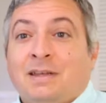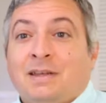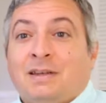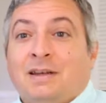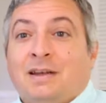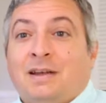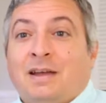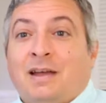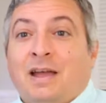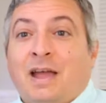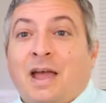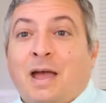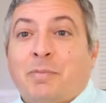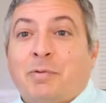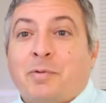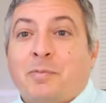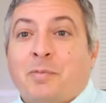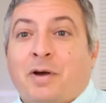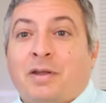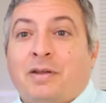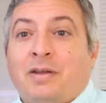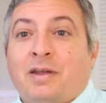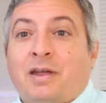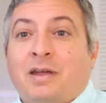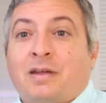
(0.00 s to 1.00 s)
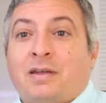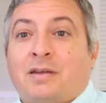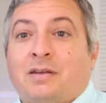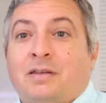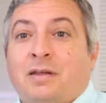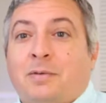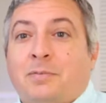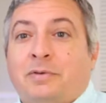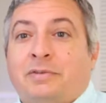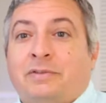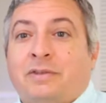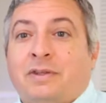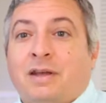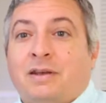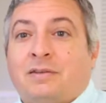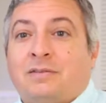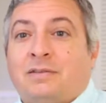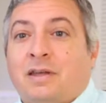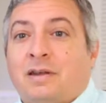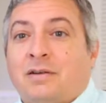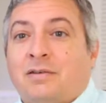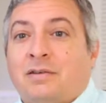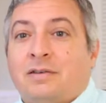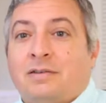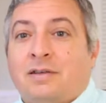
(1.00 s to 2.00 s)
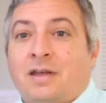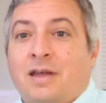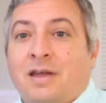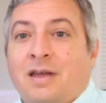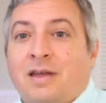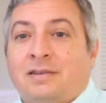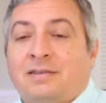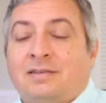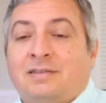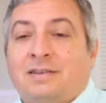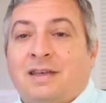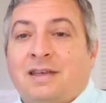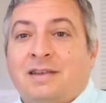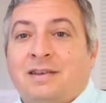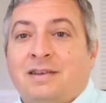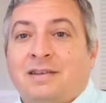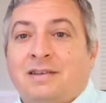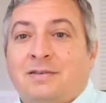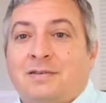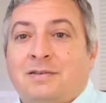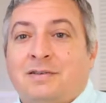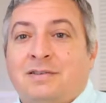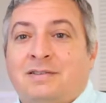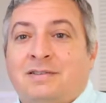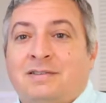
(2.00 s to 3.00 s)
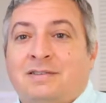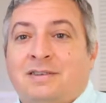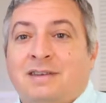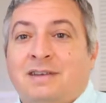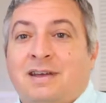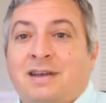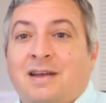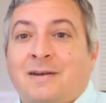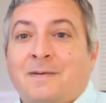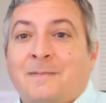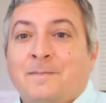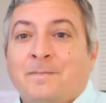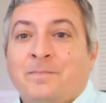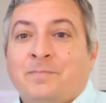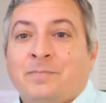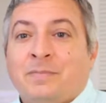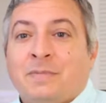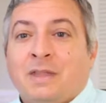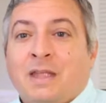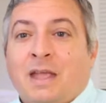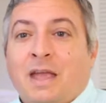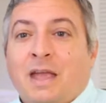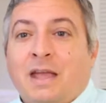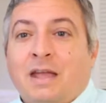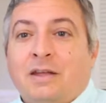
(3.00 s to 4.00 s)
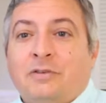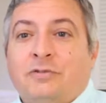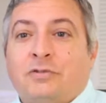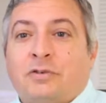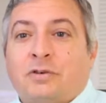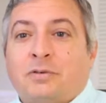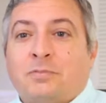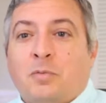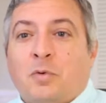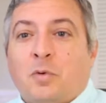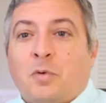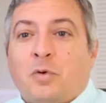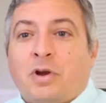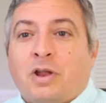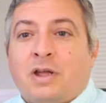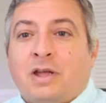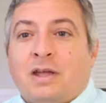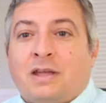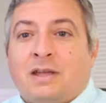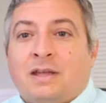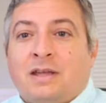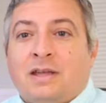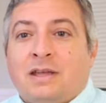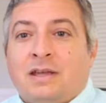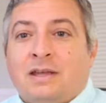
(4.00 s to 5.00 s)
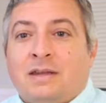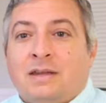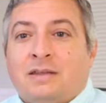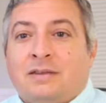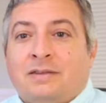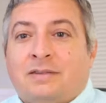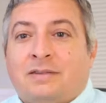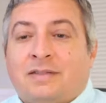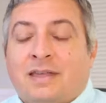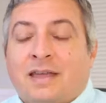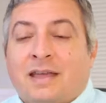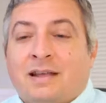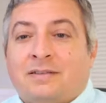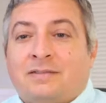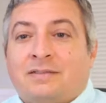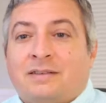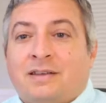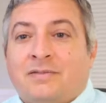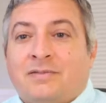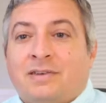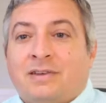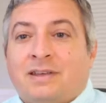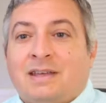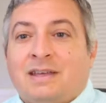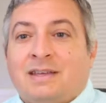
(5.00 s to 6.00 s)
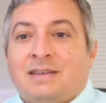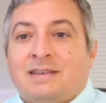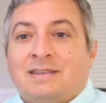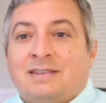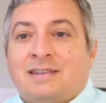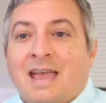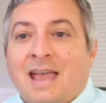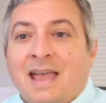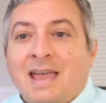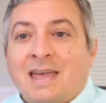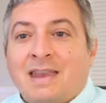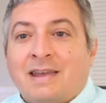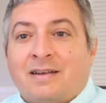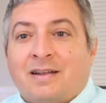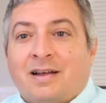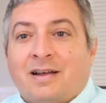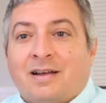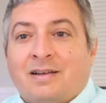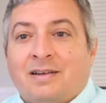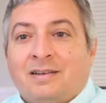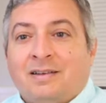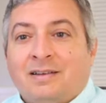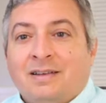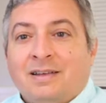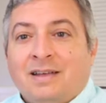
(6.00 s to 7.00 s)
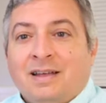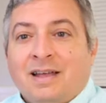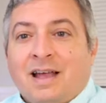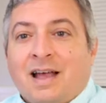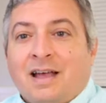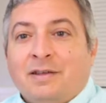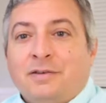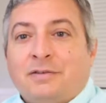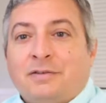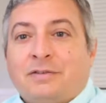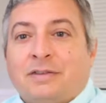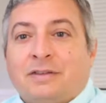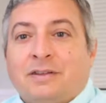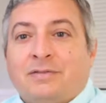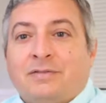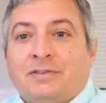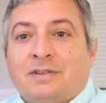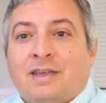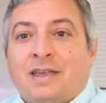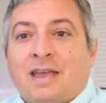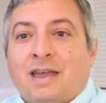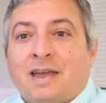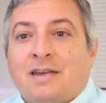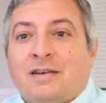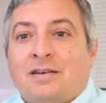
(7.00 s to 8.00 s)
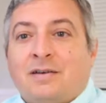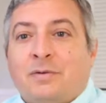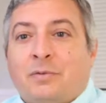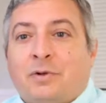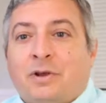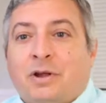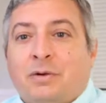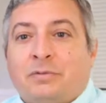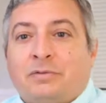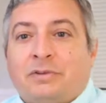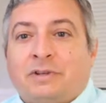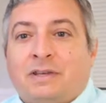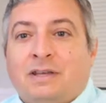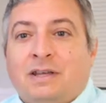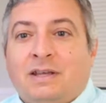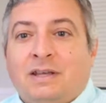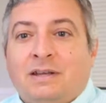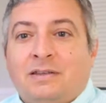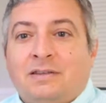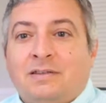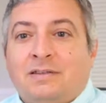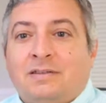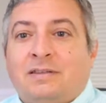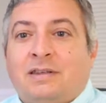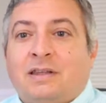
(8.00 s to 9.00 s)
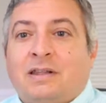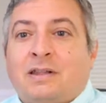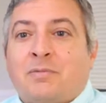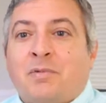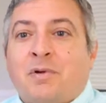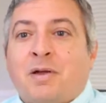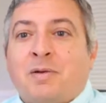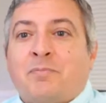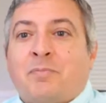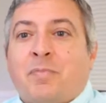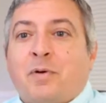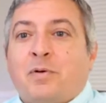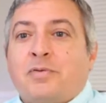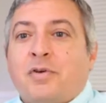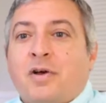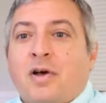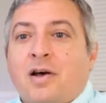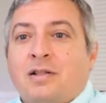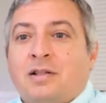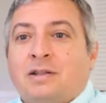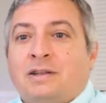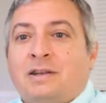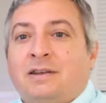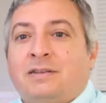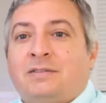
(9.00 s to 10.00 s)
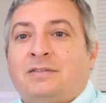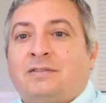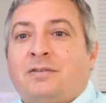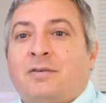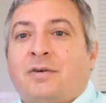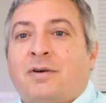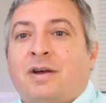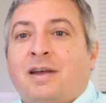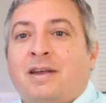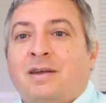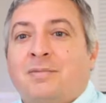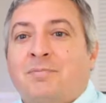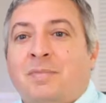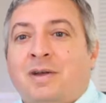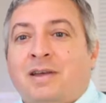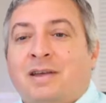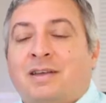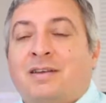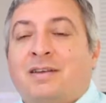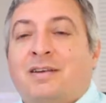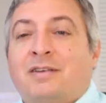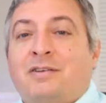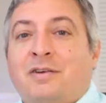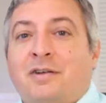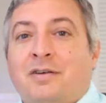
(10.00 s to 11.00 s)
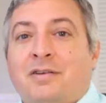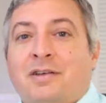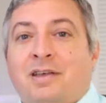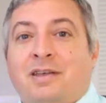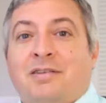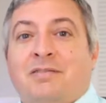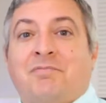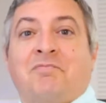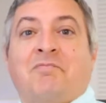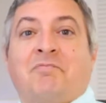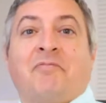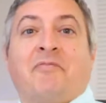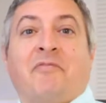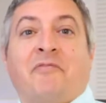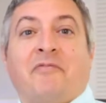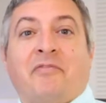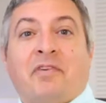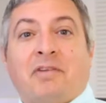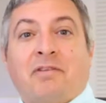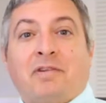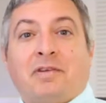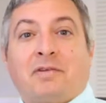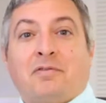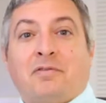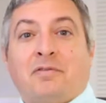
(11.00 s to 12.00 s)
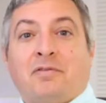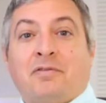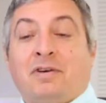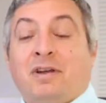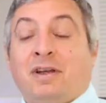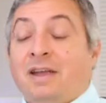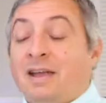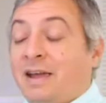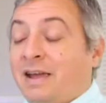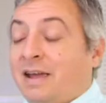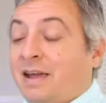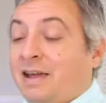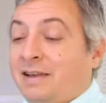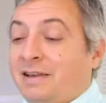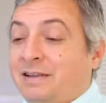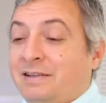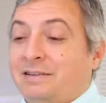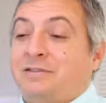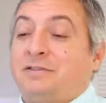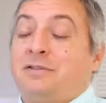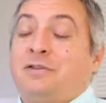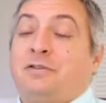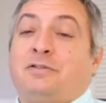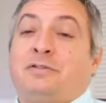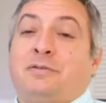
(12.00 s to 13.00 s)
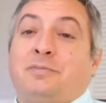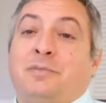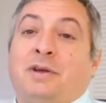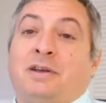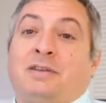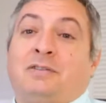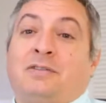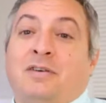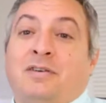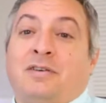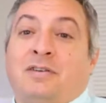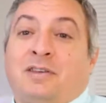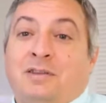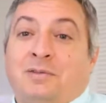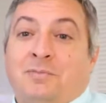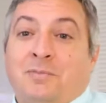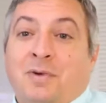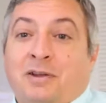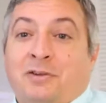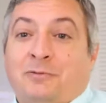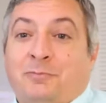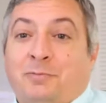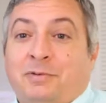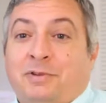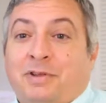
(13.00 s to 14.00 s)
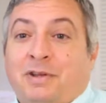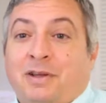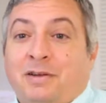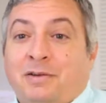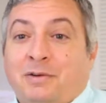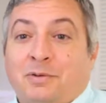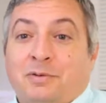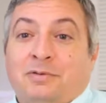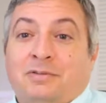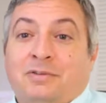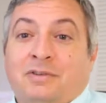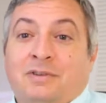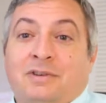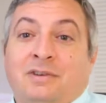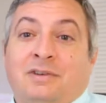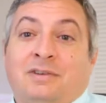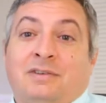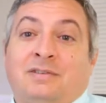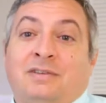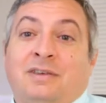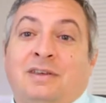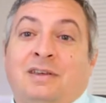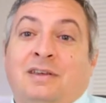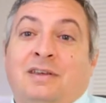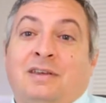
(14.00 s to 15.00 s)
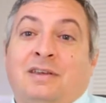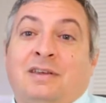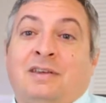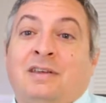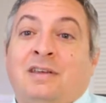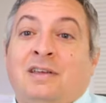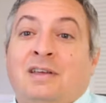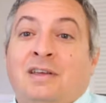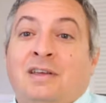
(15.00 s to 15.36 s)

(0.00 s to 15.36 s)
happy Monday, Columbus Day, etc. Hi, Sandy, good to see ya. Angel, good morning. It is Thanksgiving in Canada. I used to live in Canada when I was a kid and celebrate both holidays, so I am making a turkey. Very cool. Any excuse to make turkey and mashed potatoes is a